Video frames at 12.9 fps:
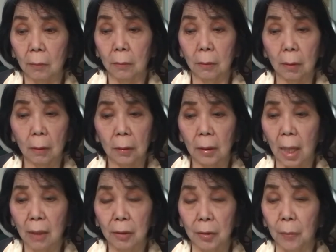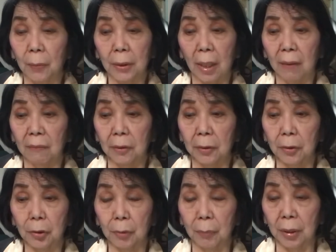they'll tell you whatever
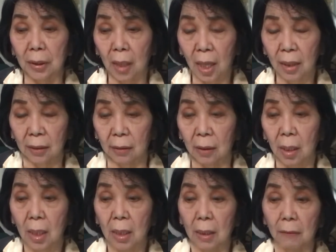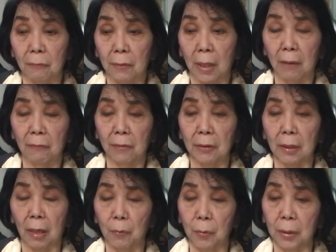should be done. If
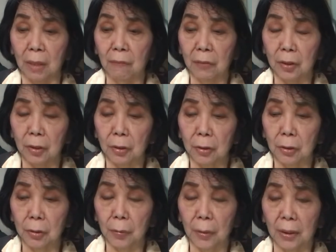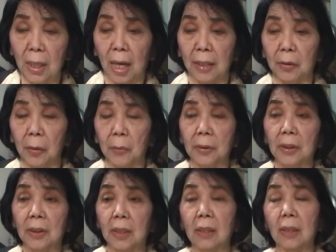they will give you a
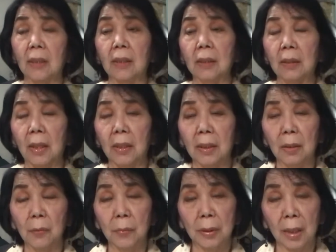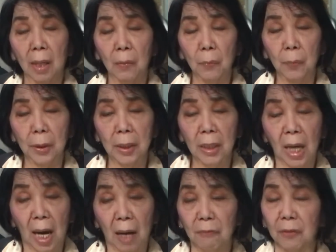diagnosis, and we
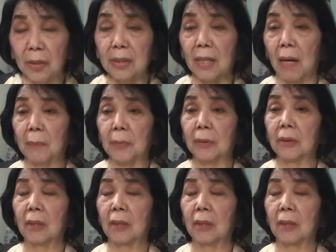have, for example,